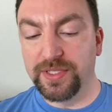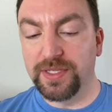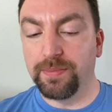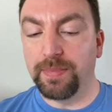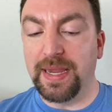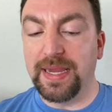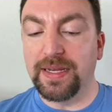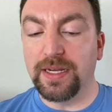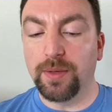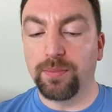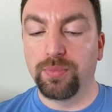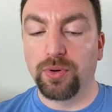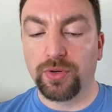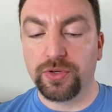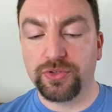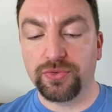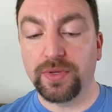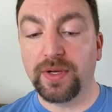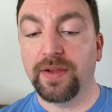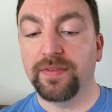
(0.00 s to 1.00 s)
to paint a
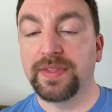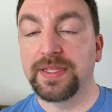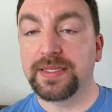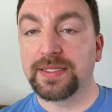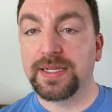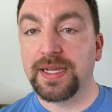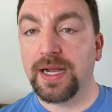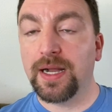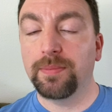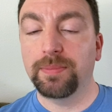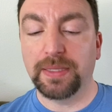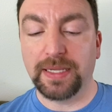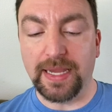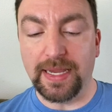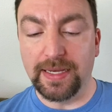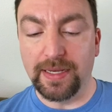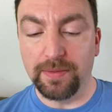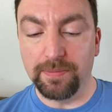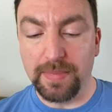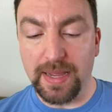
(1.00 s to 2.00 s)
portrait of this
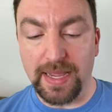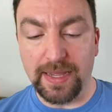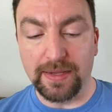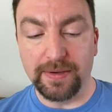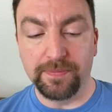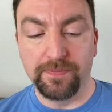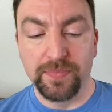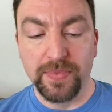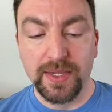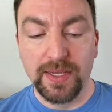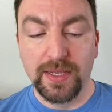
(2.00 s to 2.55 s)
complicated man